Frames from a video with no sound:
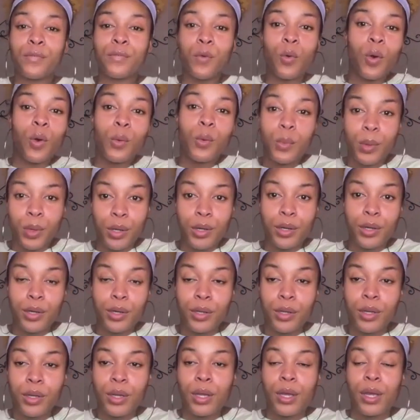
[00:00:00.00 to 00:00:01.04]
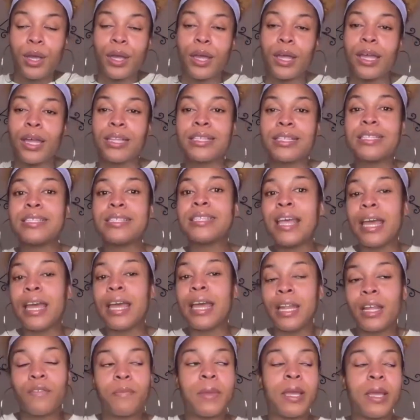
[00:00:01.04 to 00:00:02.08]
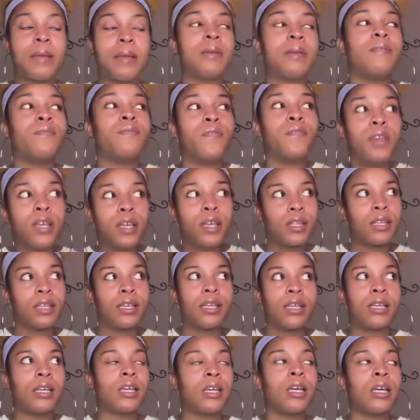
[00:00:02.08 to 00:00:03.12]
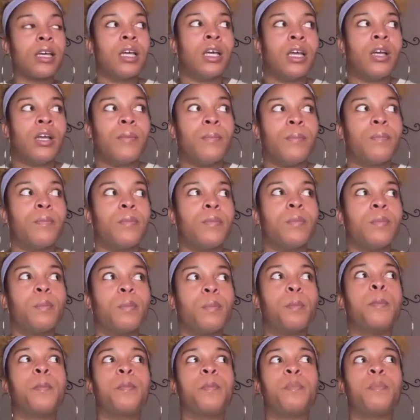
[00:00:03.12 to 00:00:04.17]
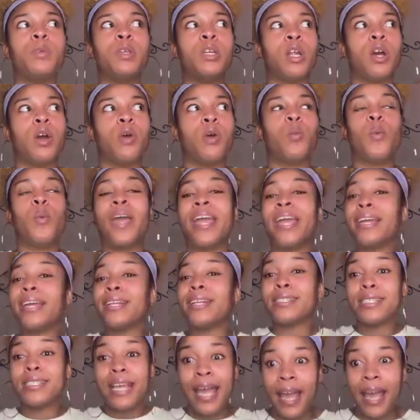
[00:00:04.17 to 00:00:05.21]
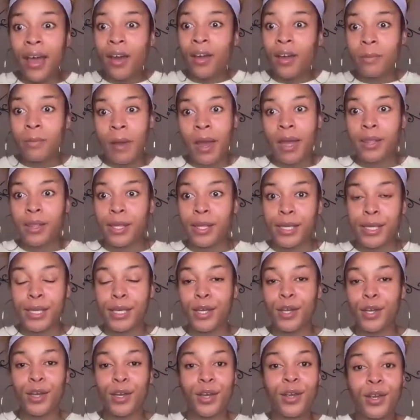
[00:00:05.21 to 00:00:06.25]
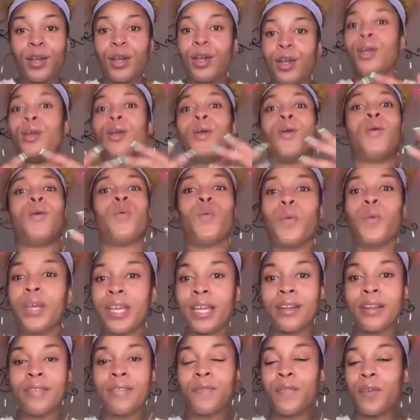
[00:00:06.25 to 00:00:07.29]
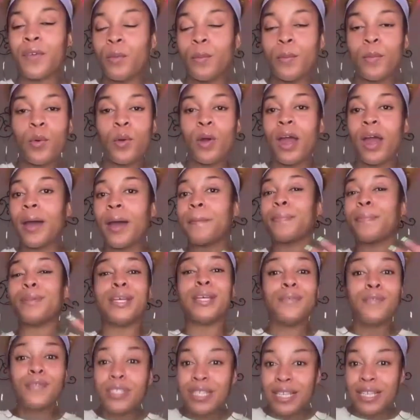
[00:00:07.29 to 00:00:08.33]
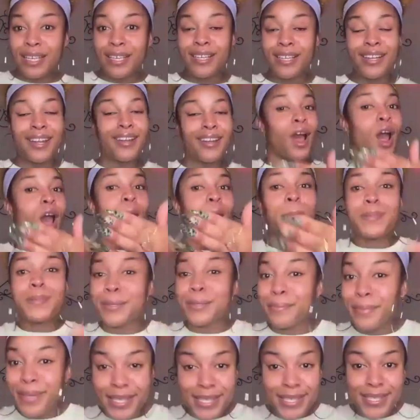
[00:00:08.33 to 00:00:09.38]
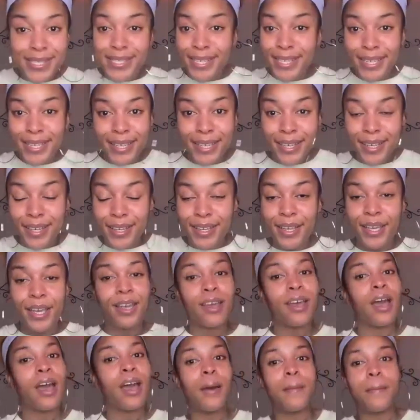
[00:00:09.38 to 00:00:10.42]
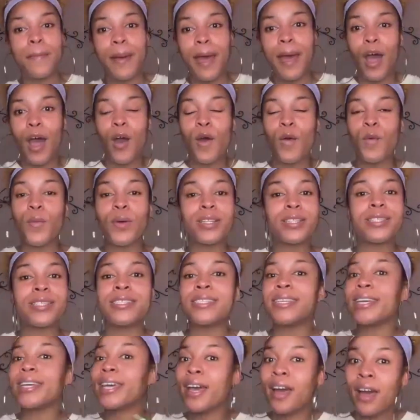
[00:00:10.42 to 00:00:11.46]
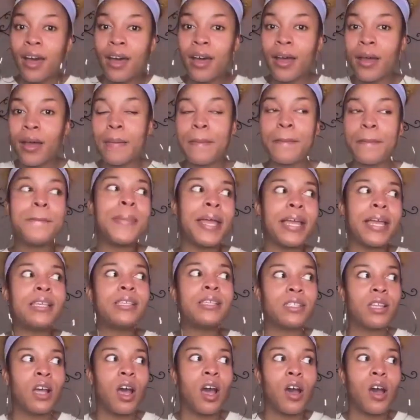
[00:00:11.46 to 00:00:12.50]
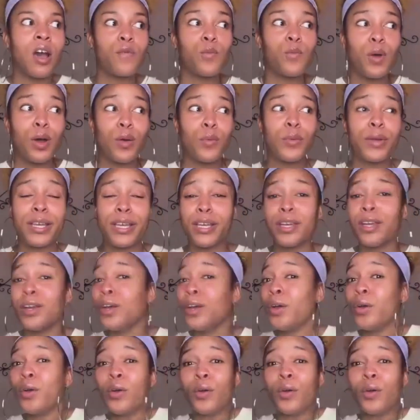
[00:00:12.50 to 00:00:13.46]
forward, instead of maybe feeling, you know, weighed down by the year. We can feel more uplifted, optimistic about what's to come based off what we